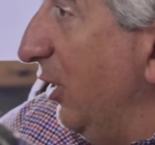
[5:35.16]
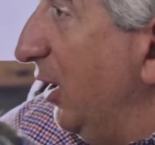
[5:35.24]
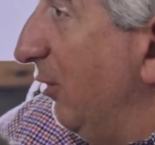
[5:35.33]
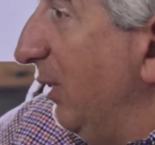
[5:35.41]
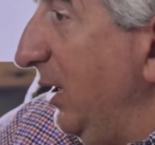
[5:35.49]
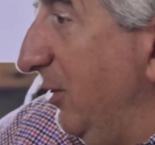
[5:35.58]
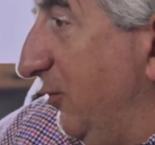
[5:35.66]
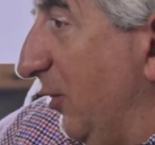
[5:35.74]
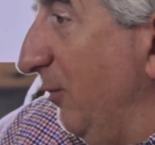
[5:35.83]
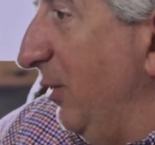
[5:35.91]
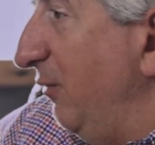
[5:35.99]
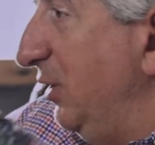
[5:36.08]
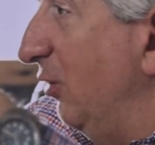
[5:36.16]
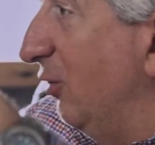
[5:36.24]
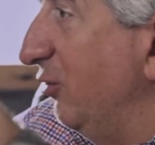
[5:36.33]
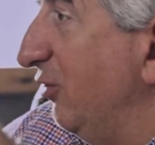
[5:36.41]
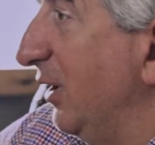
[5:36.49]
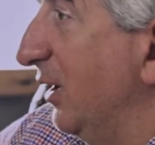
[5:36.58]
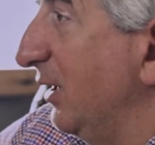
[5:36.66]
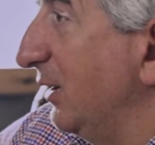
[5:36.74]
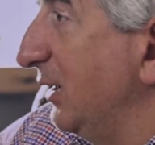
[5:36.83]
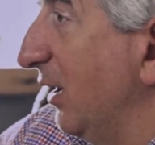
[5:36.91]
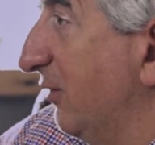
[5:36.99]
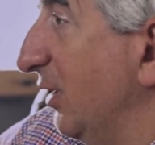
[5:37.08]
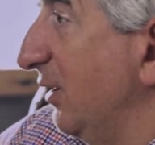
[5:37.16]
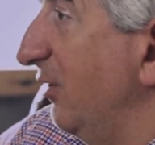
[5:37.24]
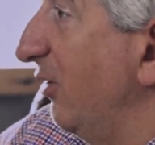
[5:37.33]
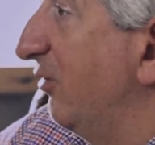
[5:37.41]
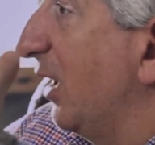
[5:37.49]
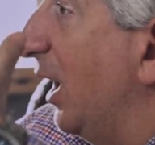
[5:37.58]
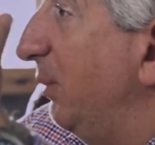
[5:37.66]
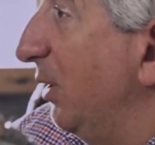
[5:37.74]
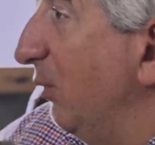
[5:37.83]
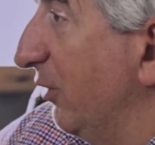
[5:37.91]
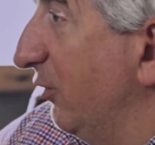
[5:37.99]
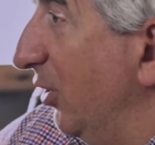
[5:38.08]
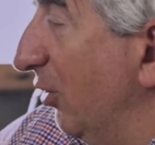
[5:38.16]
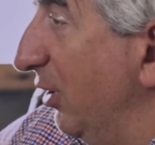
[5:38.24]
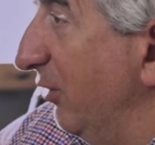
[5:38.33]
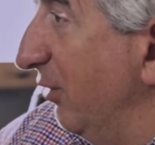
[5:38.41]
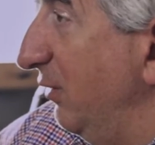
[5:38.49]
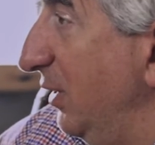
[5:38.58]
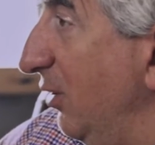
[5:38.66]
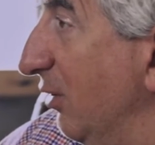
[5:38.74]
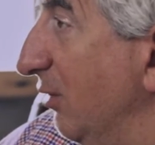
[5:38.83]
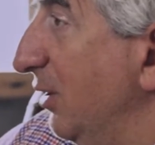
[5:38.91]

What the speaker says: generate, from the video, you could generate the text that is describing what's going on in the video.